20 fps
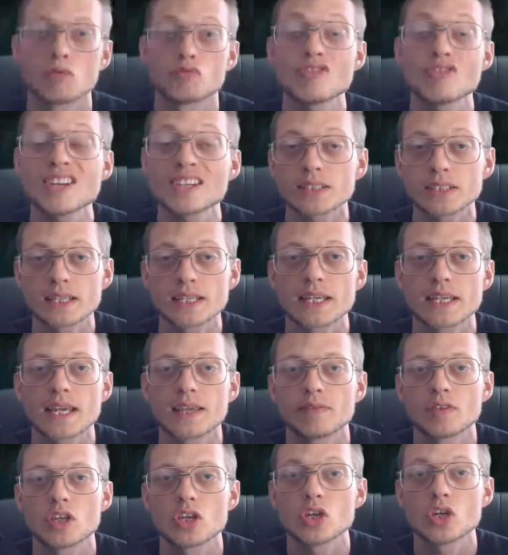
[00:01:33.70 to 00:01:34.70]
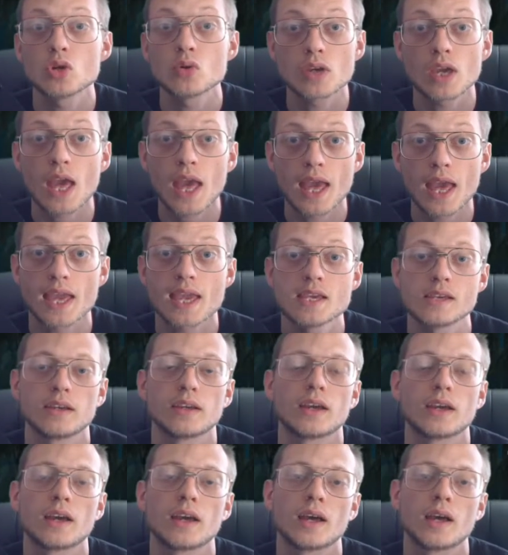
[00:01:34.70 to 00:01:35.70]
recently in the UK
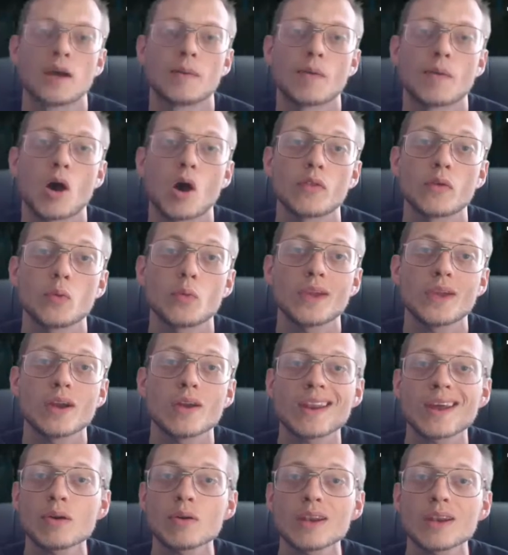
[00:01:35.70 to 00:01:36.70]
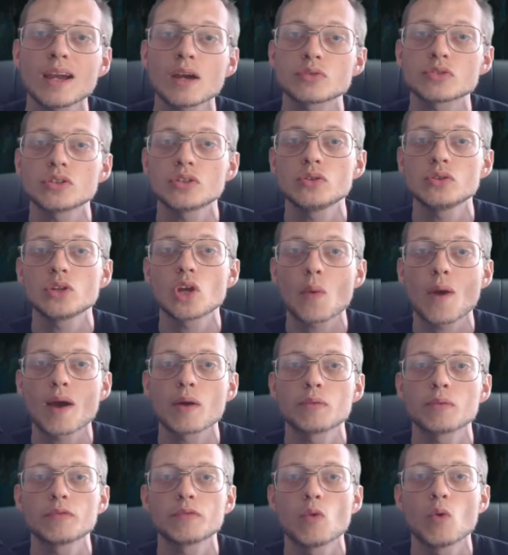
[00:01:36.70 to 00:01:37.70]
are that we are now allowed to go
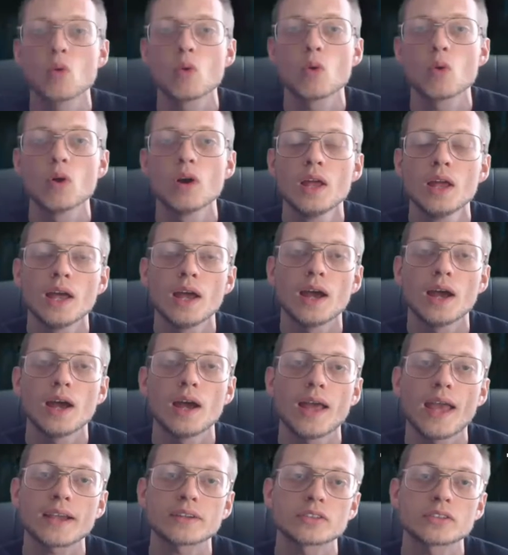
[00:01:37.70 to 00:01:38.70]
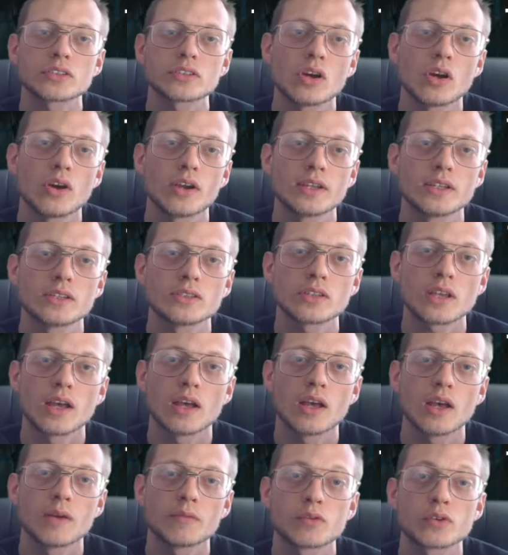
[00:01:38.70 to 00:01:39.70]
out for exercise
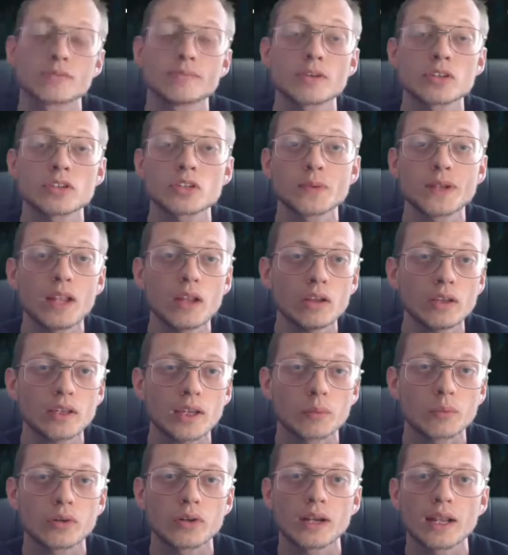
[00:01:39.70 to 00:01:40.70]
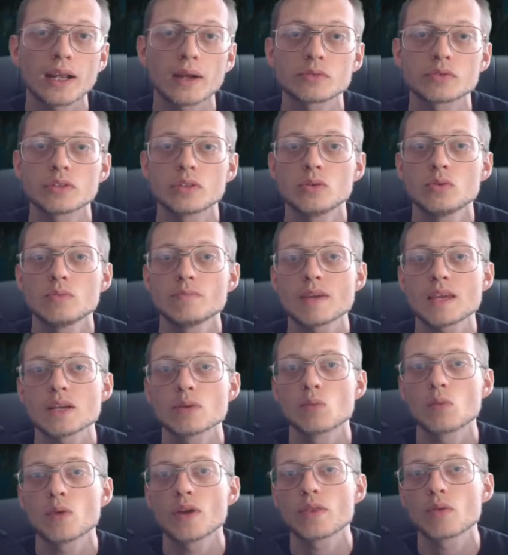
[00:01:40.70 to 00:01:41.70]
for as much as we like, and we're allowed to
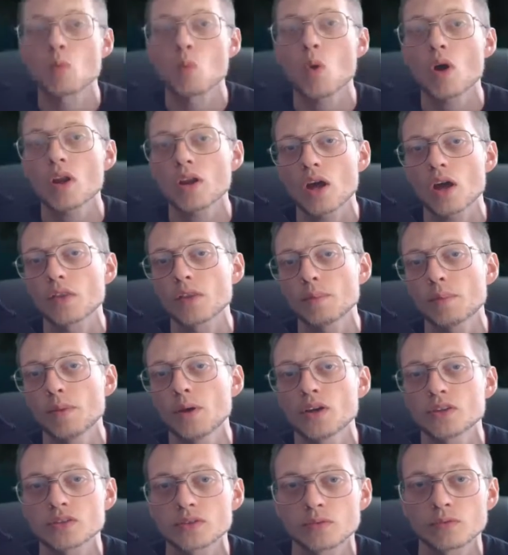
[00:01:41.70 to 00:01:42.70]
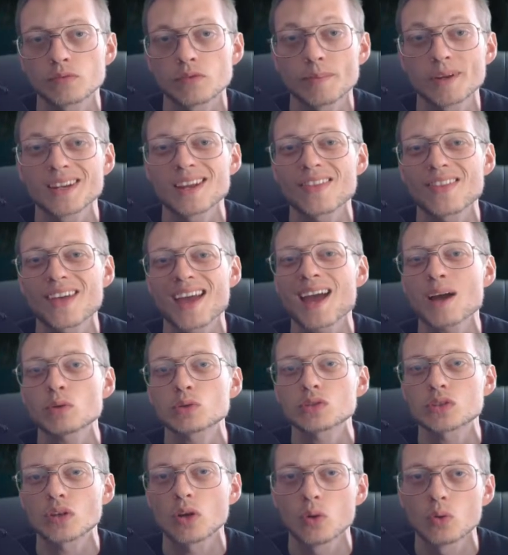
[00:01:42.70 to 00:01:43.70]
meet with one other person from another
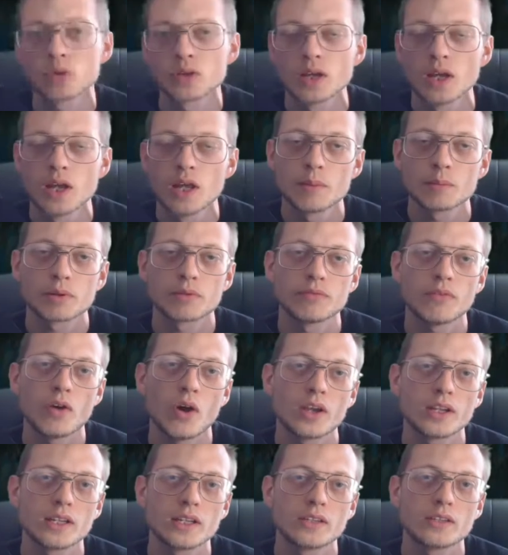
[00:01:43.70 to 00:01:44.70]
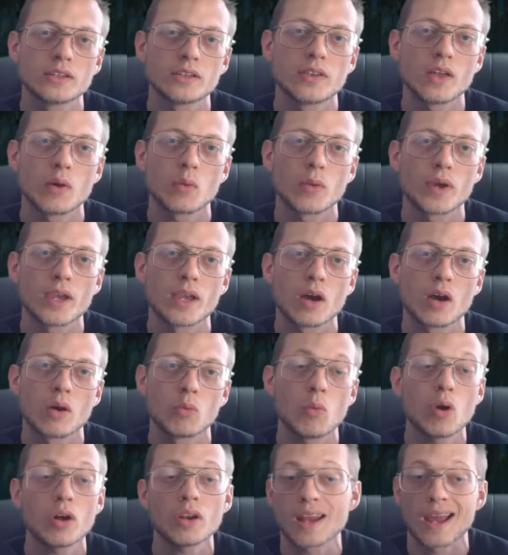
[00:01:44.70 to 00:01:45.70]
household, provided that we
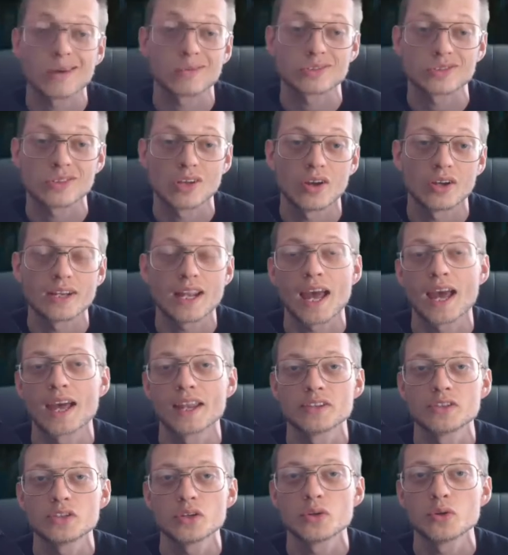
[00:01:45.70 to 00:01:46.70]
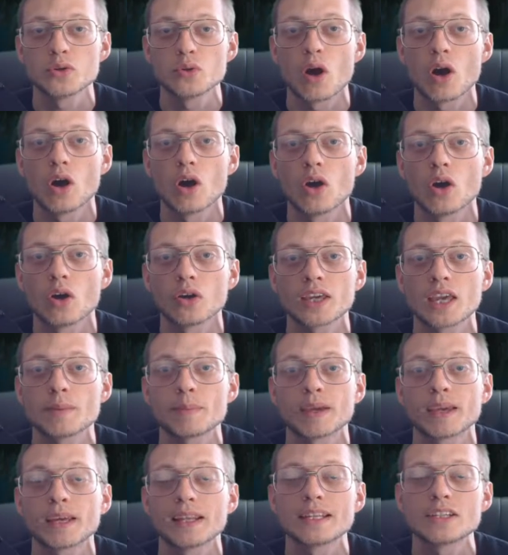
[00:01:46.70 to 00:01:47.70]
are one outside and two are
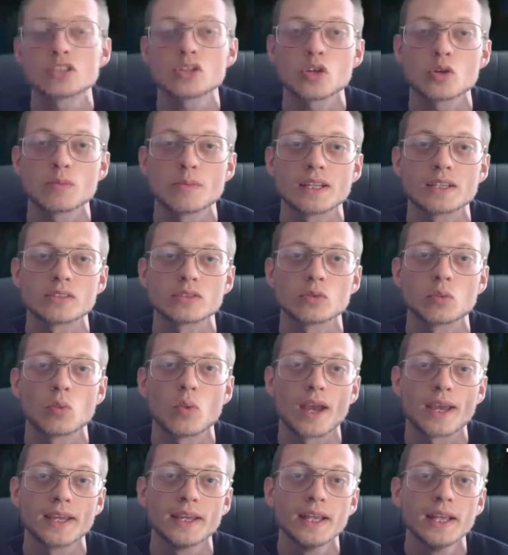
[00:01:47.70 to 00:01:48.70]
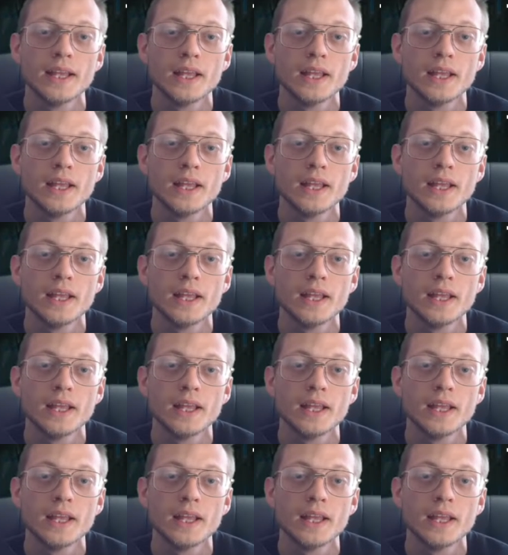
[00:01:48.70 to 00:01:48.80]
keeping at least 2 meters away.